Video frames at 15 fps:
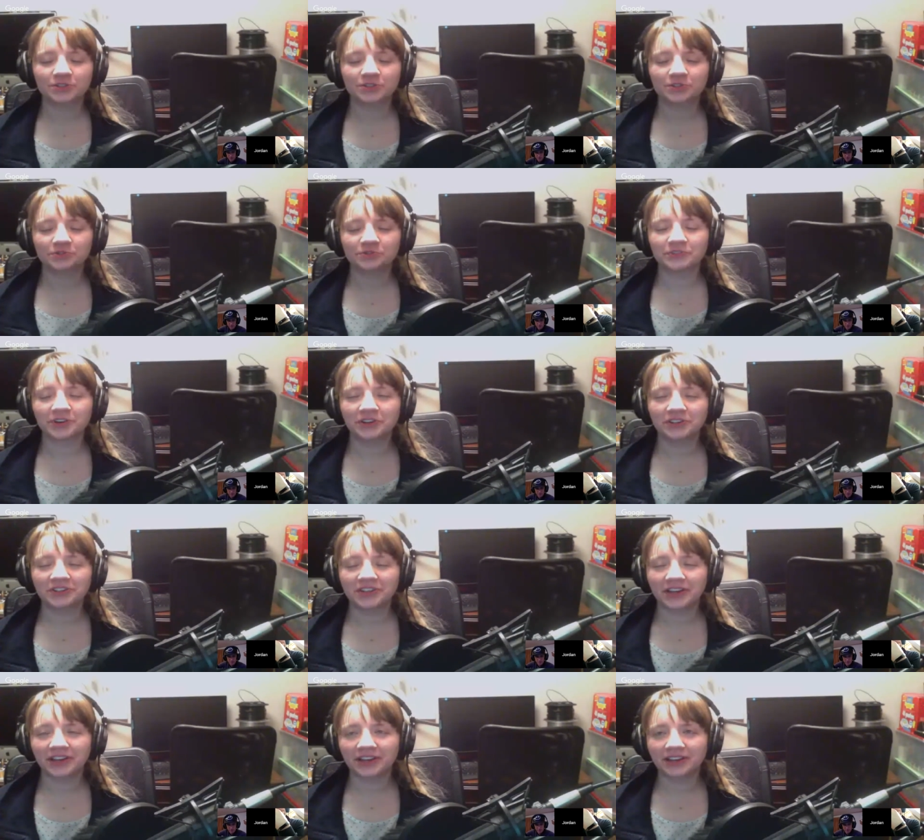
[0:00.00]
find
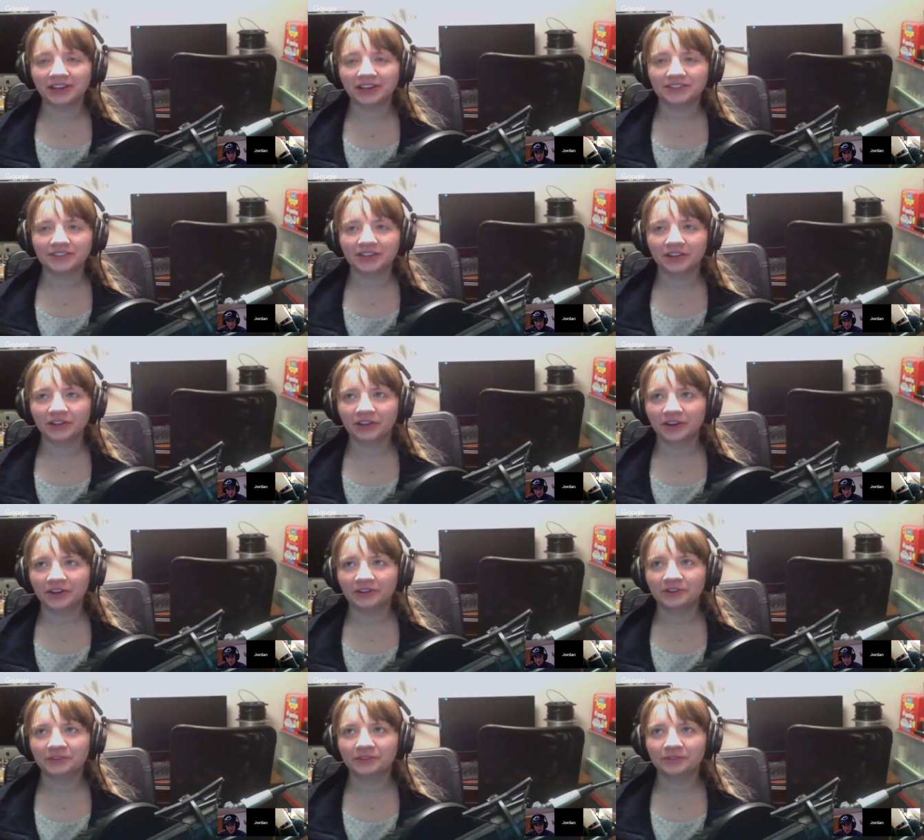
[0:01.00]
that a lot
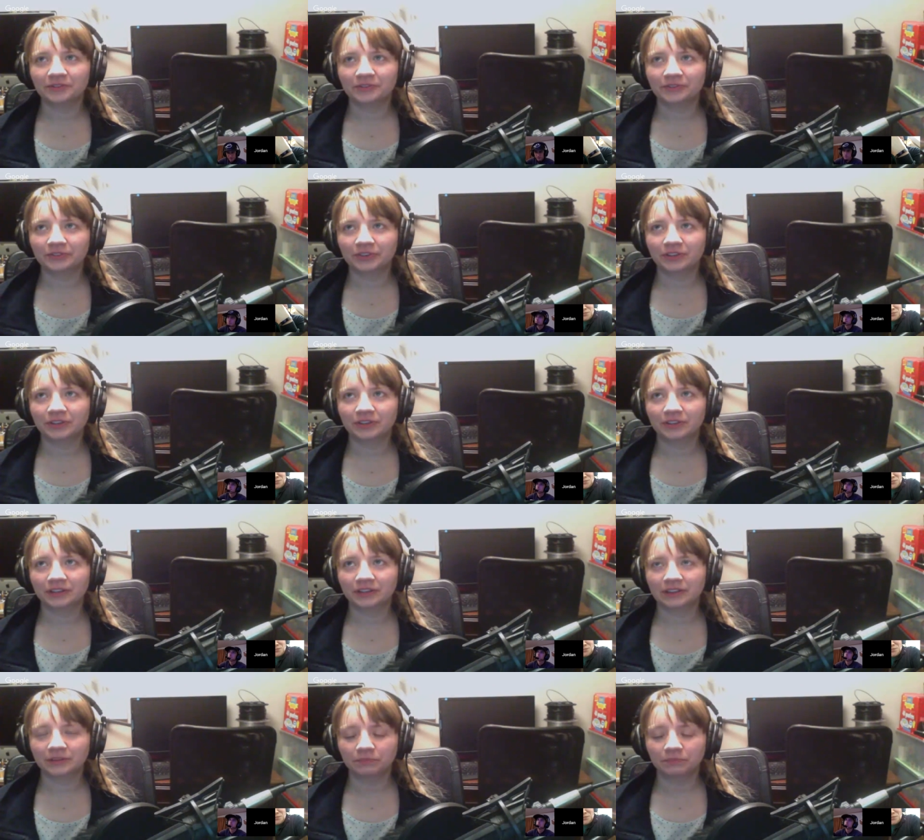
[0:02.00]
of like
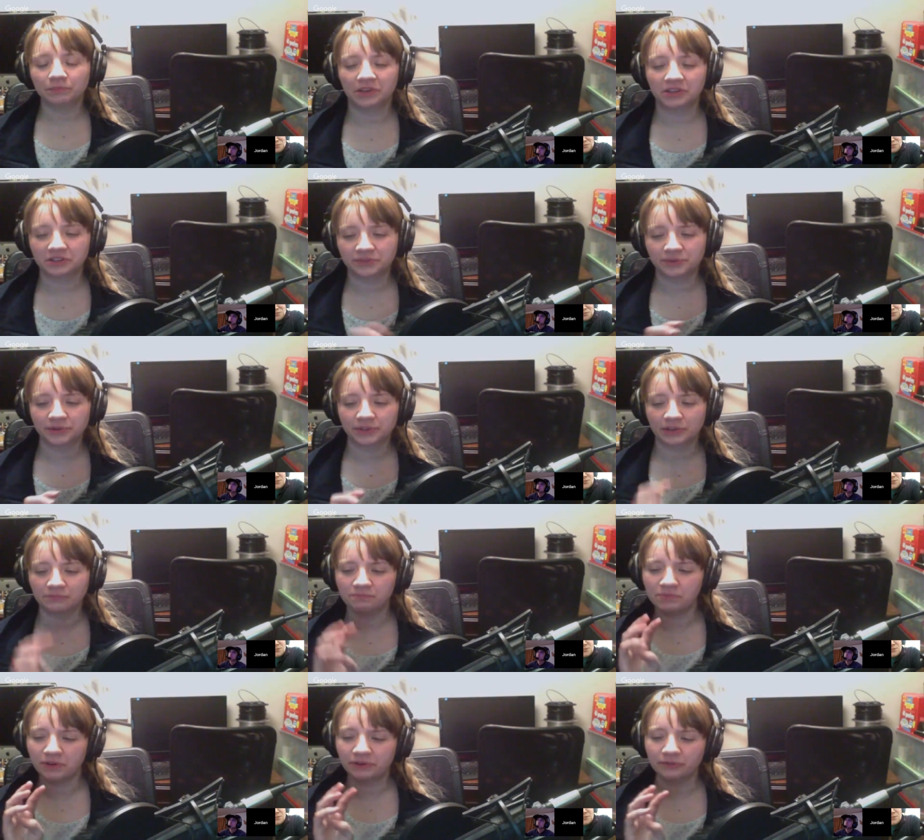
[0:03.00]
the big conspiracy, like
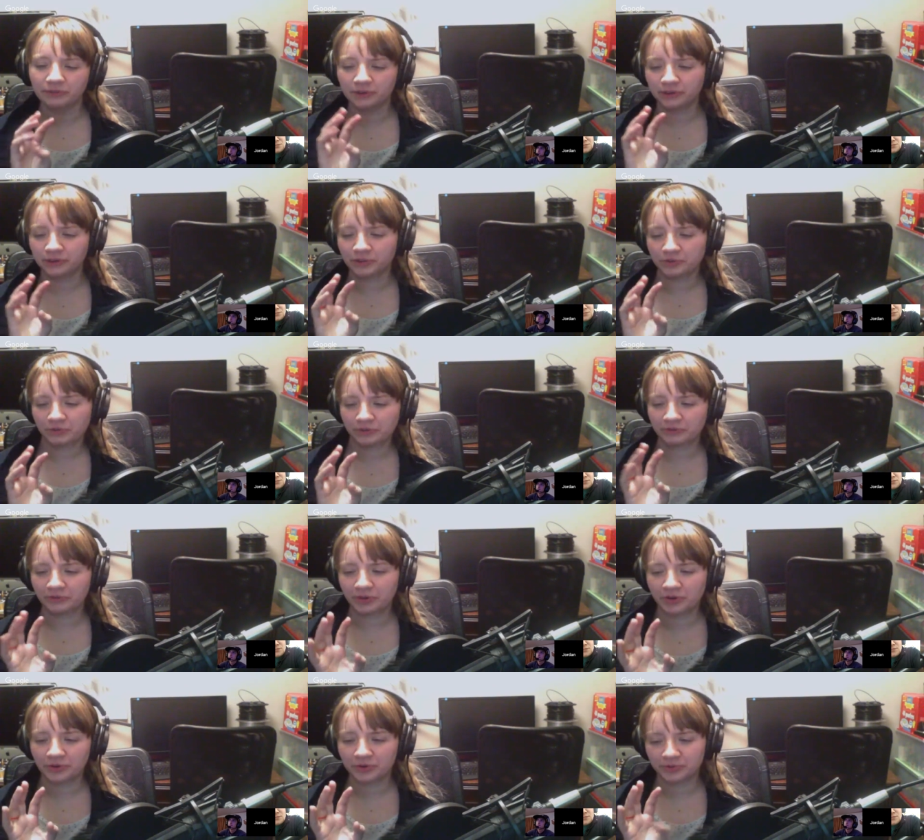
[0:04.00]
Bigfoot,
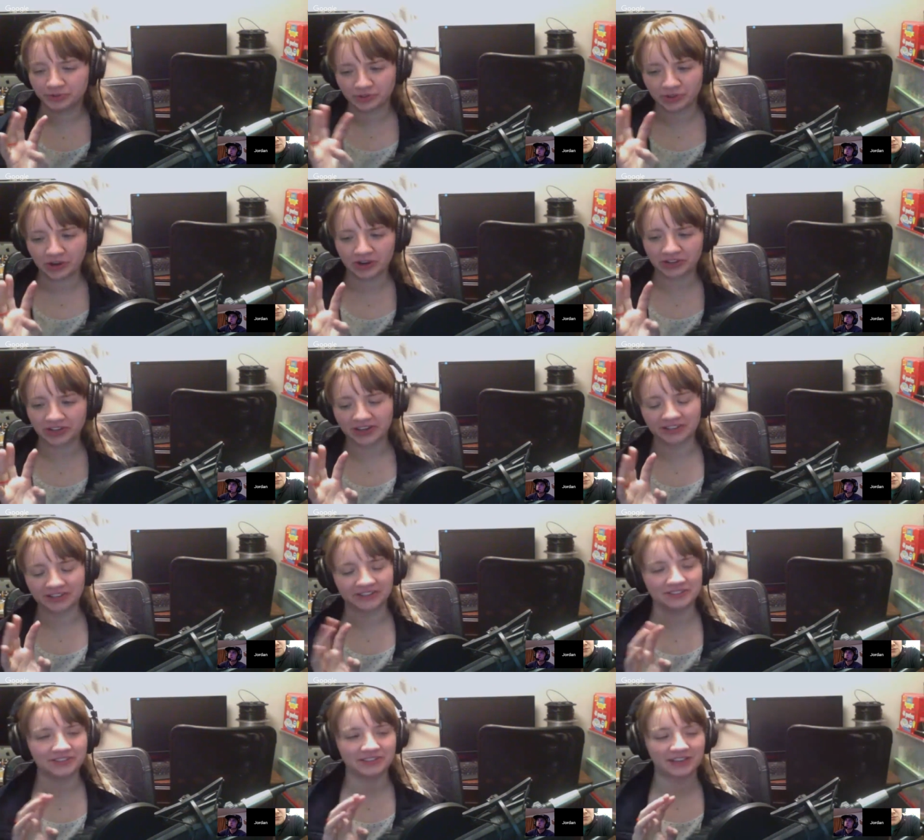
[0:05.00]
UFOs, Loch Ness,
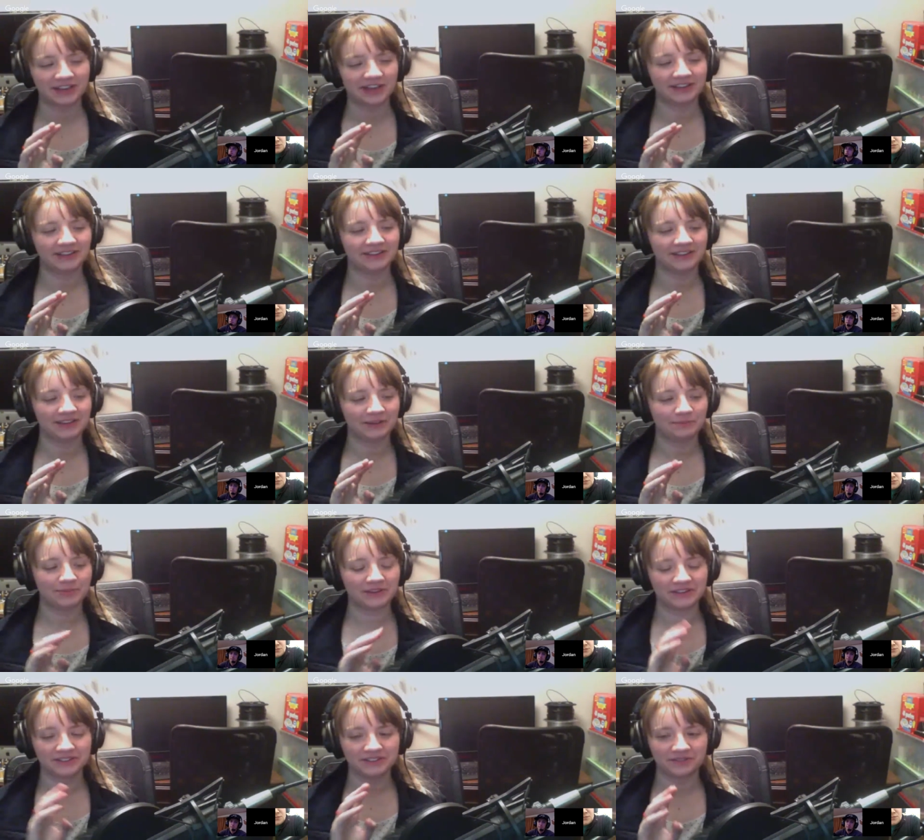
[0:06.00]
that
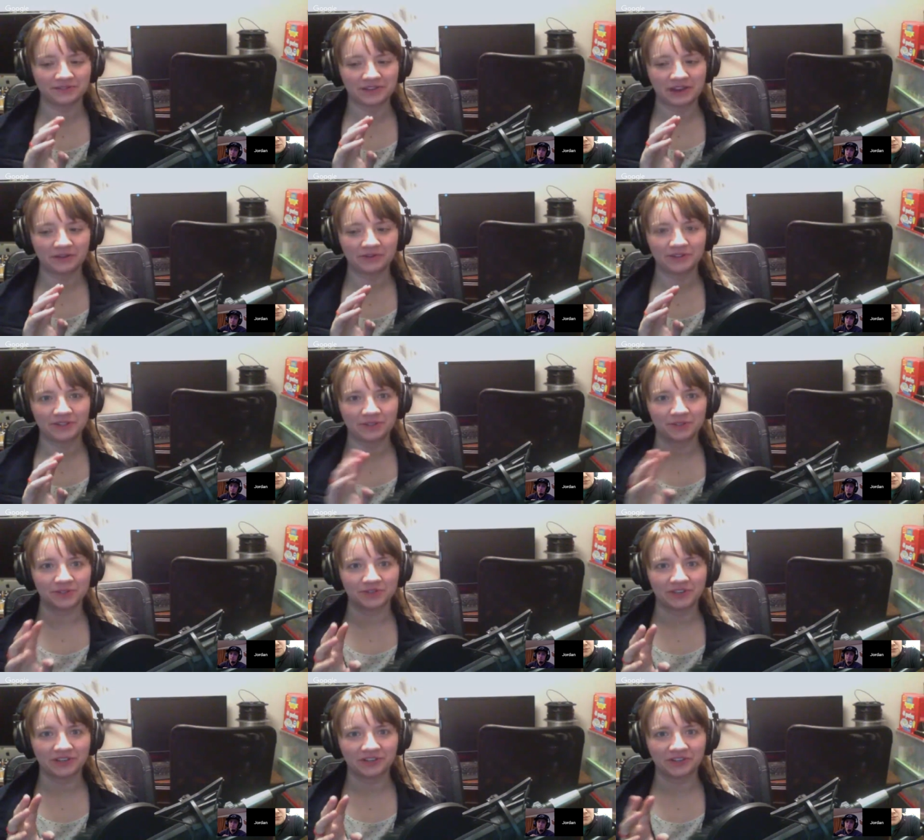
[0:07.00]
because of now with the use of
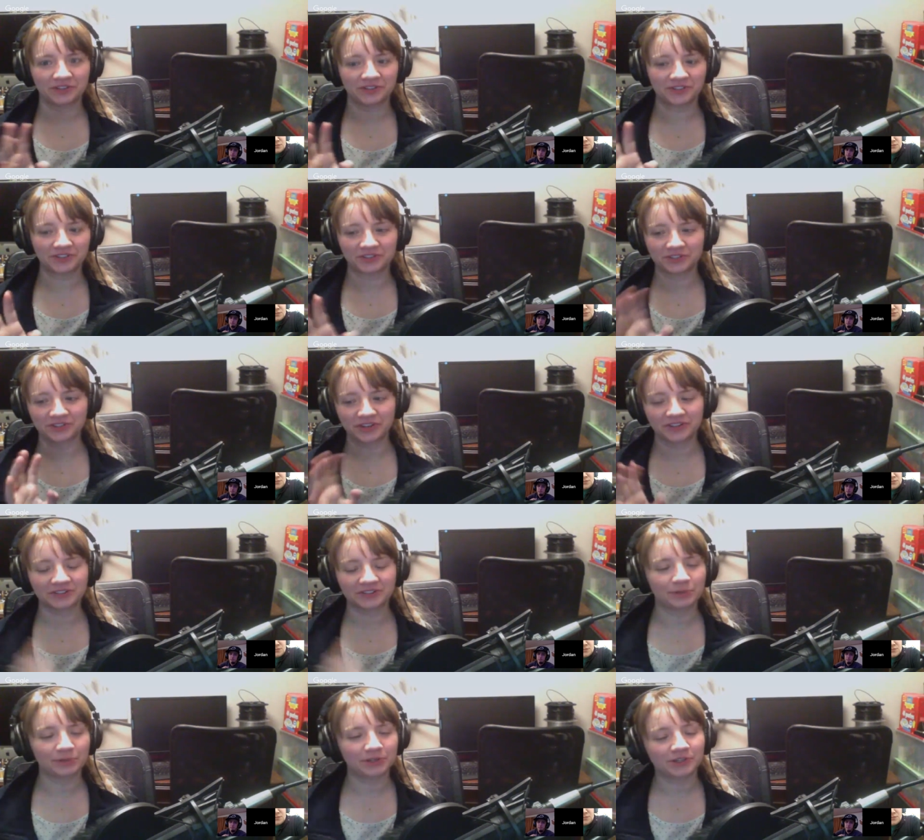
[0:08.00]
technology, there's not as
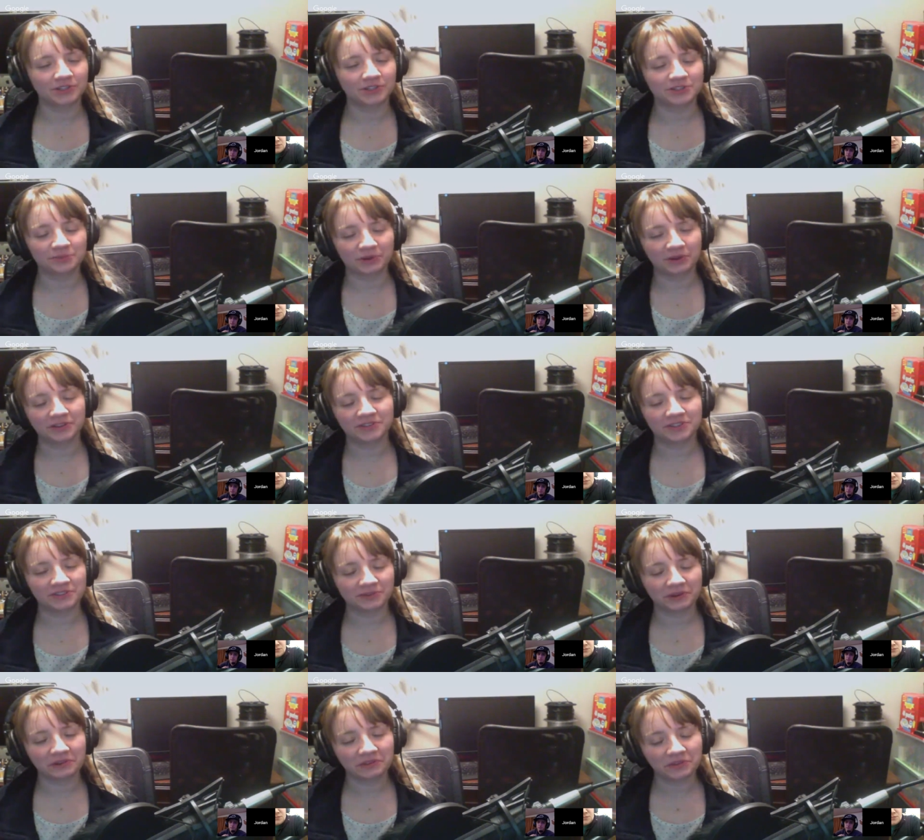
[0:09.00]
much conspiracies
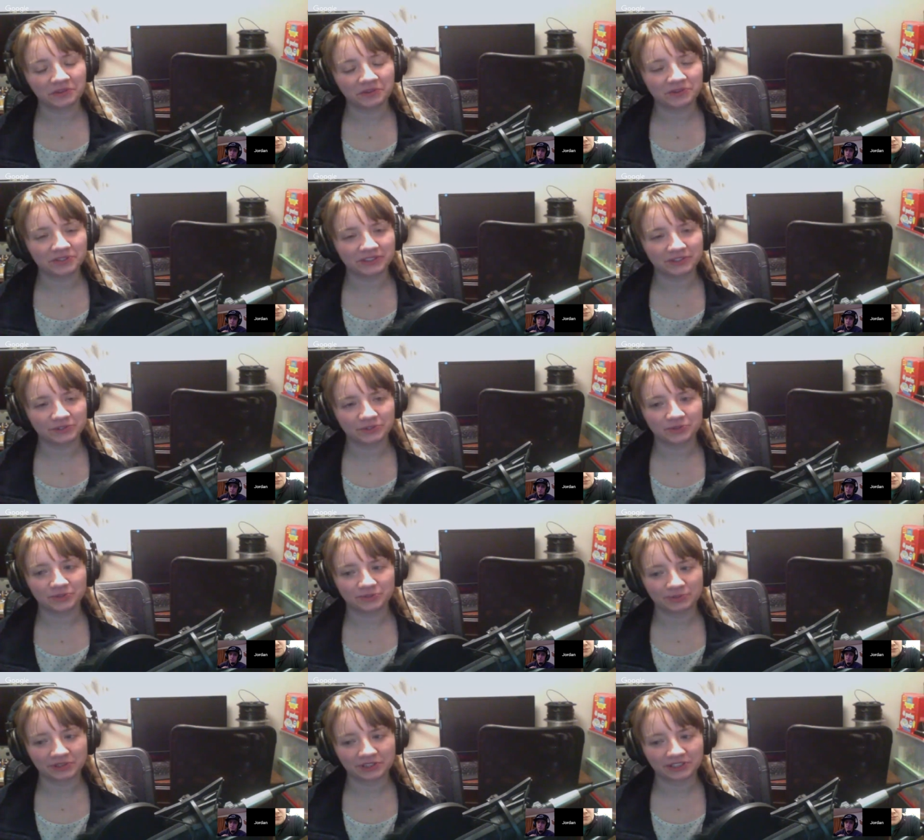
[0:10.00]
around those? Like those used to be like the